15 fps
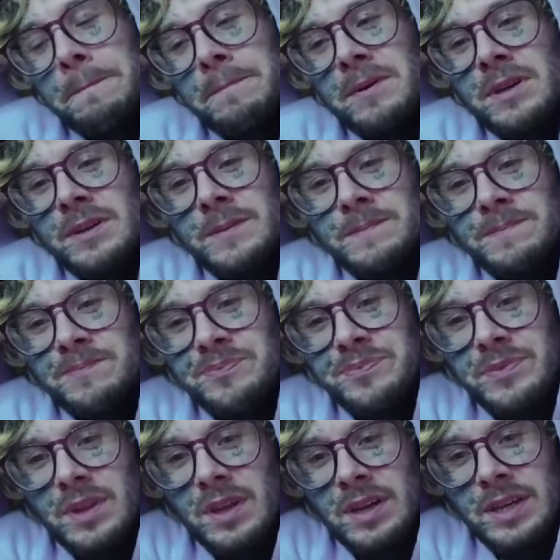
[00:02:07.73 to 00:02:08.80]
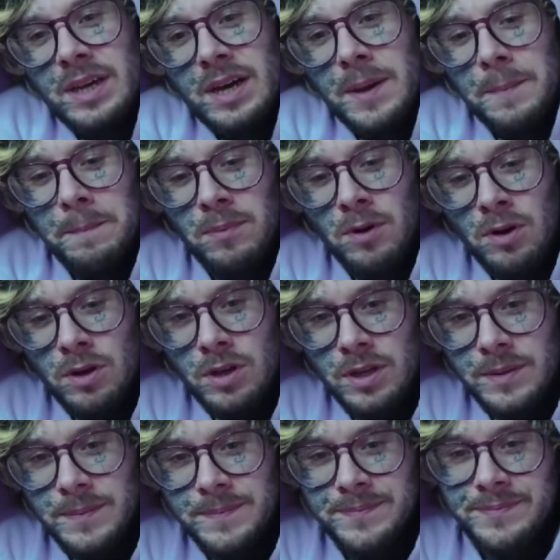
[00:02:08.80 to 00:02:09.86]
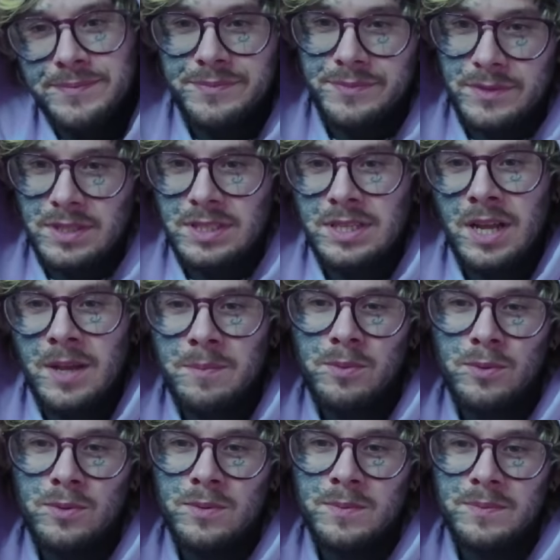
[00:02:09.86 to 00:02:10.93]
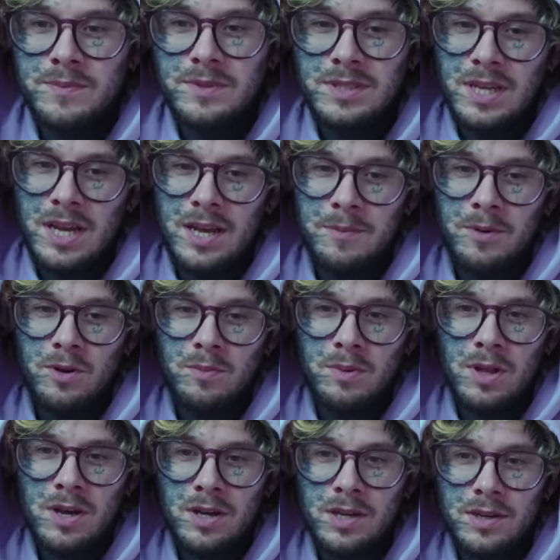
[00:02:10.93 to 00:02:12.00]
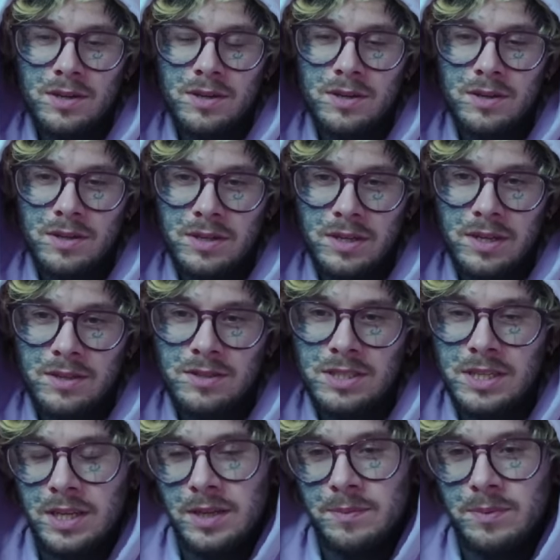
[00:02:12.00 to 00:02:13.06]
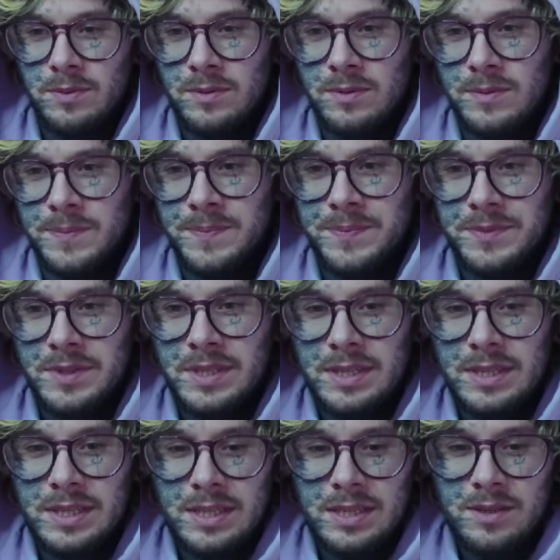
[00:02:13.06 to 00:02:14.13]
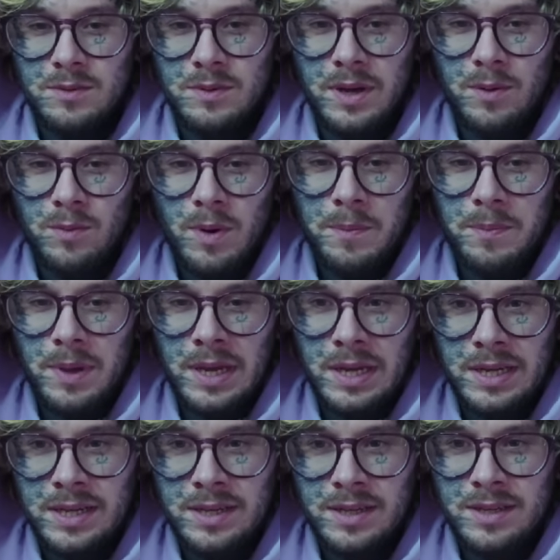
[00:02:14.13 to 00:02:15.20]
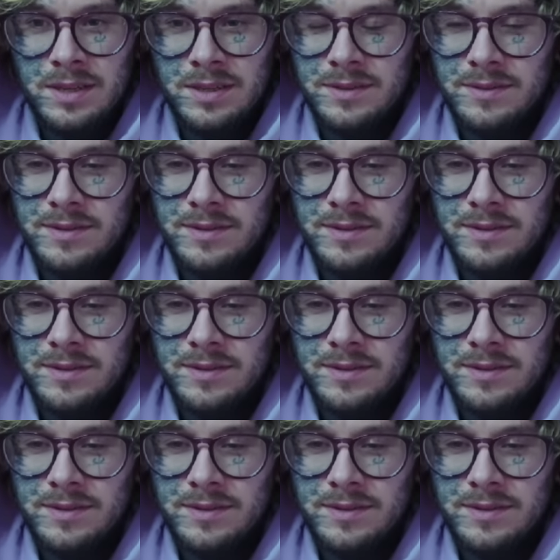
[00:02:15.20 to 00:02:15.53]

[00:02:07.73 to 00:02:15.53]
But I got Brook, staple, Sabo blocker, another staple. We got Rebecca.